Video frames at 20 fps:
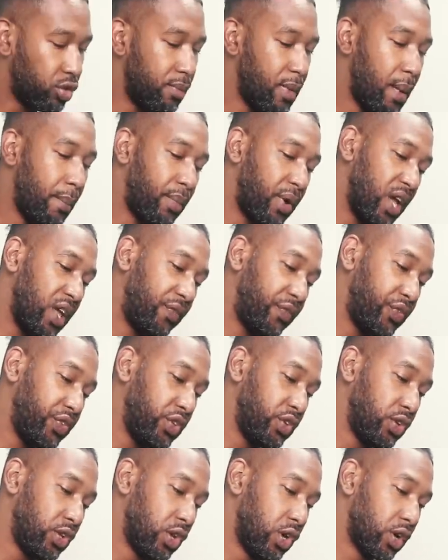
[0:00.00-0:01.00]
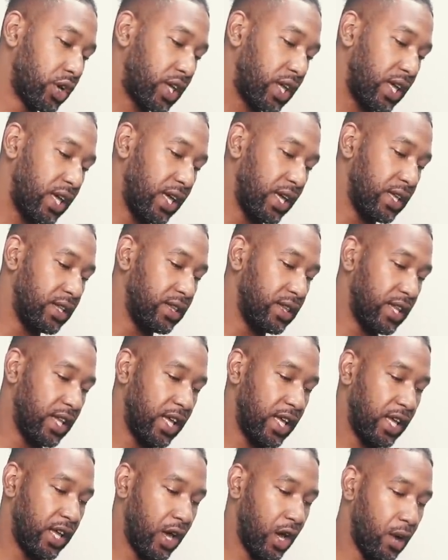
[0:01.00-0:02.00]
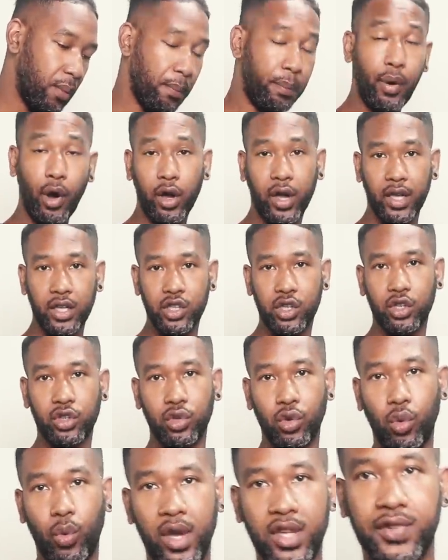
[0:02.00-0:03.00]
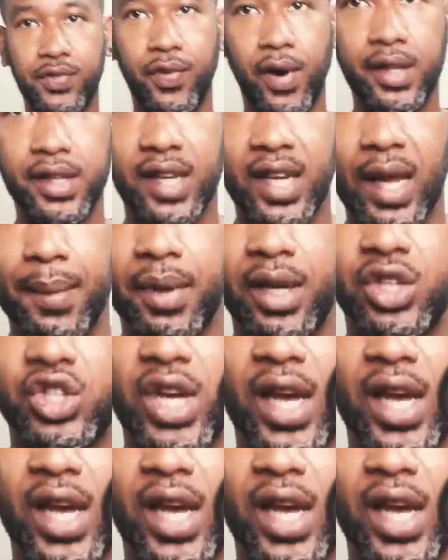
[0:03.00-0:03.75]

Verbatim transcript: Remember, if you look in the pocket, you can always find the name of the